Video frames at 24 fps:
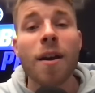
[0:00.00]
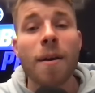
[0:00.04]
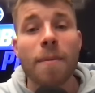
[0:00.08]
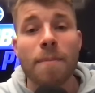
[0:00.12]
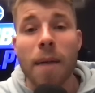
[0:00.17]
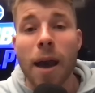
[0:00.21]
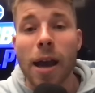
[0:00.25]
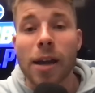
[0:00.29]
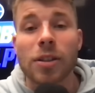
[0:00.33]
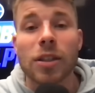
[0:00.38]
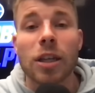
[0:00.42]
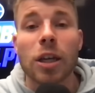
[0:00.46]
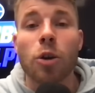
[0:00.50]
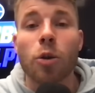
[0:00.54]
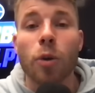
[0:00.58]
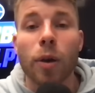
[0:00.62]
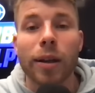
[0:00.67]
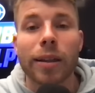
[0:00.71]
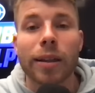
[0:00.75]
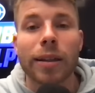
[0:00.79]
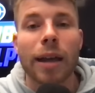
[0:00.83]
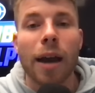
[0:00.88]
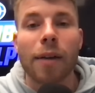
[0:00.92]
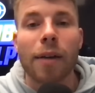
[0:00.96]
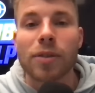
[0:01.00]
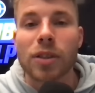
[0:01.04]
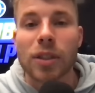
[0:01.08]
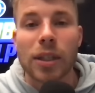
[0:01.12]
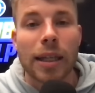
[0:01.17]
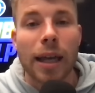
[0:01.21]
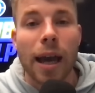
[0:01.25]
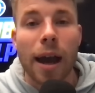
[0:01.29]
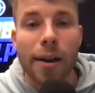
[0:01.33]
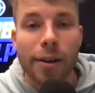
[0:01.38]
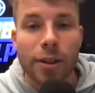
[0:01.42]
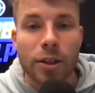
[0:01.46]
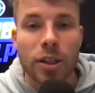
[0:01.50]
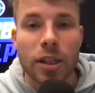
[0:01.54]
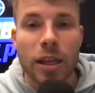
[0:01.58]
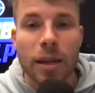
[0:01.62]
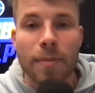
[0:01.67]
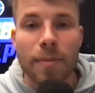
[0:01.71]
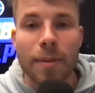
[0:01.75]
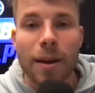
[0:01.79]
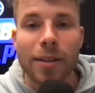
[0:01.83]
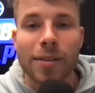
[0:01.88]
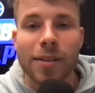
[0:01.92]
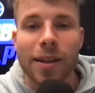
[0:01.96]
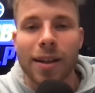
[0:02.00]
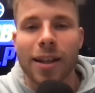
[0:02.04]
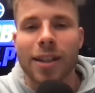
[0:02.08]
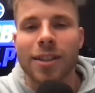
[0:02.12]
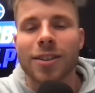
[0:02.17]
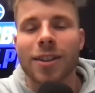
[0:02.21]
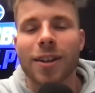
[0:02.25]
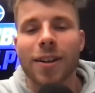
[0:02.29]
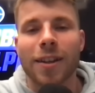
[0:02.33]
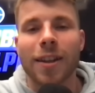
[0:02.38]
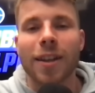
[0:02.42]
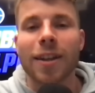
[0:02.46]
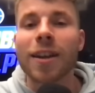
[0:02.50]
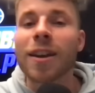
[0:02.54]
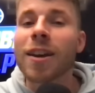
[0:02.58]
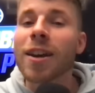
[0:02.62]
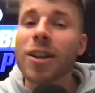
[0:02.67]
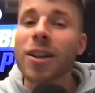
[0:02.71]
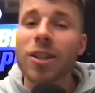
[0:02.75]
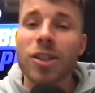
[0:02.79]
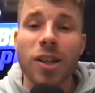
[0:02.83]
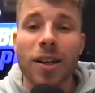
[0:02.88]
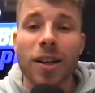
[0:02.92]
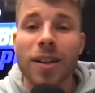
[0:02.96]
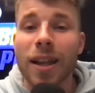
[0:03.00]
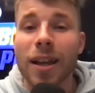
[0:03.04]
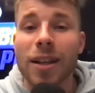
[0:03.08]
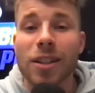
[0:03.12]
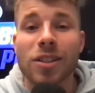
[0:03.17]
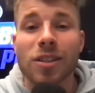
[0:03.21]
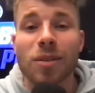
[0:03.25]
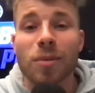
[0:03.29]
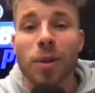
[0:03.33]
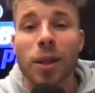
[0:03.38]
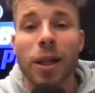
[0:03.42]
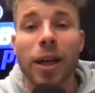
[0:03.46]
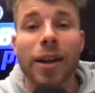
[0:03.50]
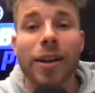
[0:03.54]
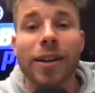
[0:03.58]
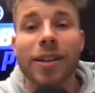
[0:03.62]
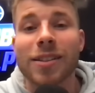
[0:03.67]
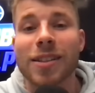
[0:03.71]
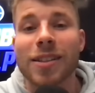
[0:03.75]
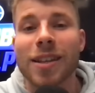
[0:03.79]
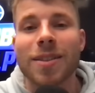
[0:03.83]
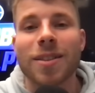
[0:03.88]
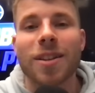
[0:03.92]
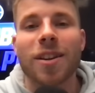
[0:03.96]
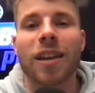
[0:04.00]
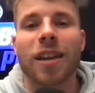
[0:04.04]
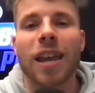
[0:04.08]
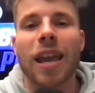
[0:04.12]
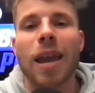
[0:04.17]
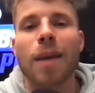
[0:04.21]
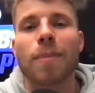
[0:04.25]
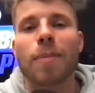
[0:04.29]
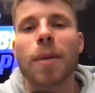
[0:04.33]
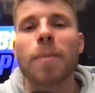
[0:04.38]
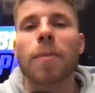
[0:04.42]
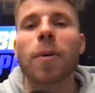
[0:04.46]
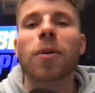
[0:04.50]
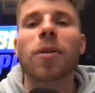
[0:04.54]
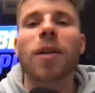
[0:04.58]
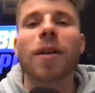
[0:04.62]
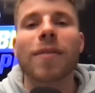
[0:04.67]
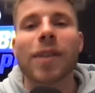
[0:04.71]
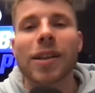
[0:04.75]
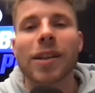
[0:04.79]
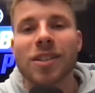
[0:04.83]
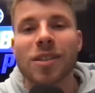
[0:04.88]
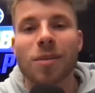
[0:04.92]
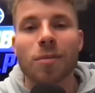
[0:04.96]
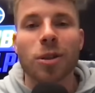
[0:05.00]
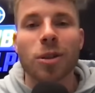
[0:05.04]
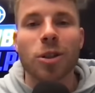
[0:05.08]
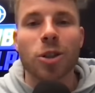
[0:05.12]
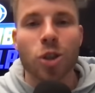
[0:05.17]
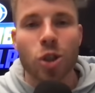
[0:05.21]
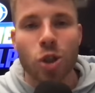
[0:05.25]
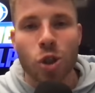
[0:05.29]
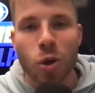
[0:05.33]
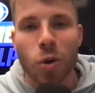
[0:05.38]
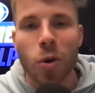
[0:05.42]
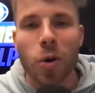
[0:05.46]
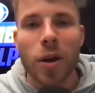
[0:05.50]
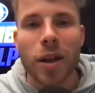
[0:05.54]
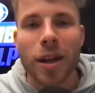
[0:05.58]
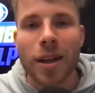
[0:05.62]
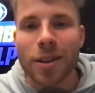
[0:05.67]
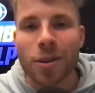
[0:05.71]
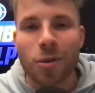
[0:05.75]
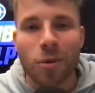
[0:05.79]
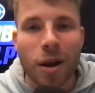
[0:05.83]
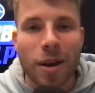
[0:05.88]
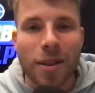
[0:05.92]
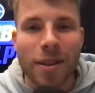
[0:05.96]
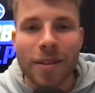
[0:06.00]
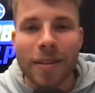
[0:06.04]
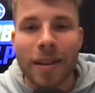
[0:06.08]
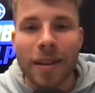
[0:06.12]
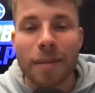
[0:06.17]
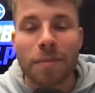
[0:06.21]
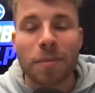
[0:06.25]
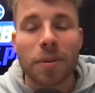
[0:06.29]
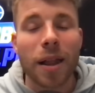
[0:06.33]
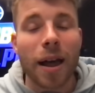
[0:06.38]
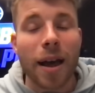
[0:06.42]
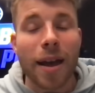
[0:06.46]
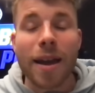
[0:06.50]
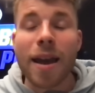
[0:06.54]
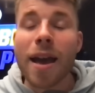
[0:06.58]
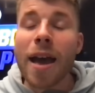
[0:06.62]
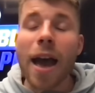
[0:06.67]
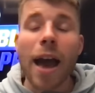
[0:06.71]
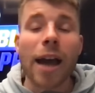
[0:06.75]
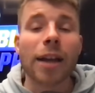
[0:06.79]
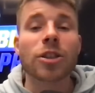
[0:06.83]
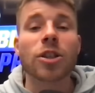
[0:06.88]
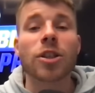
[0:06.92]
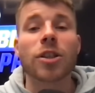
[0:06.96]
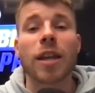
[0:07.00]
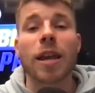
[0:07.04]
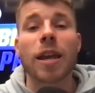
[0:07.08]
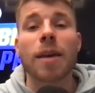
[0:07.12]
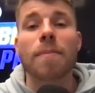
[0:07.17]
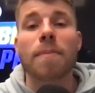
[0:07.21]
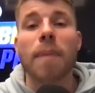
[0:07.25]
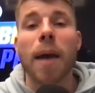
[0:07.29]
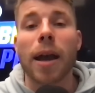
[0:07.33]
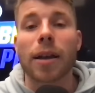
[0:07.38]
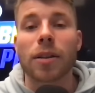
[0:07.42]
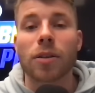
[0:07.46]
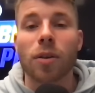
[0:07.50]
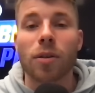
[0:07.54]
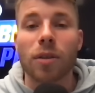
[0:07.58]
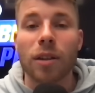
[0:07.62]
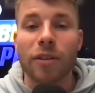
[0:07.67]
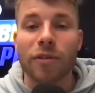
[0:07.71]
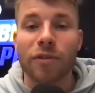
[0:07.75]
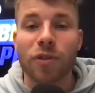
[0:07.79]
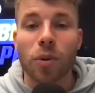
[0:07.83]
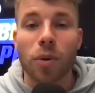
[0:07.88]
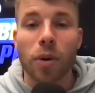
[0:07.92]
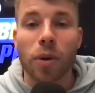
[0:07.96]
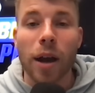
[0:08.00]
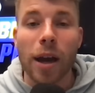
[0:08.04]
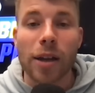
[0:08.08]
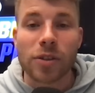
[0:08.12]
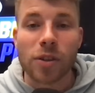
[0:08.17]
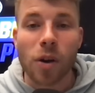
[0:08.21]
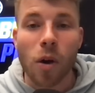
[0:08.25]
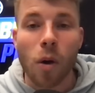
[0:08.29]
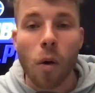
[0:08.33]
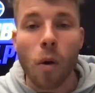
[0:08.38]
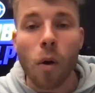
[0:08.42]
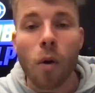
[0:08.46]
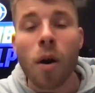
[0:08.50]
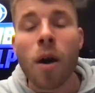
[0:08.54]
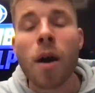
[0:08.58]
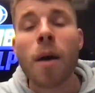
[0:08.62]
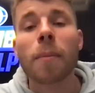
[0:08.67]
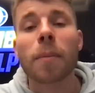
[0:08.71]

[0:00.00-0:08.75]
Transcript: Maxey and Quickley, obviously college teammates at Kentucky, share a lot of similarities in their game. They both have a similar joy in the way that they play and just impact on the floor as a whole.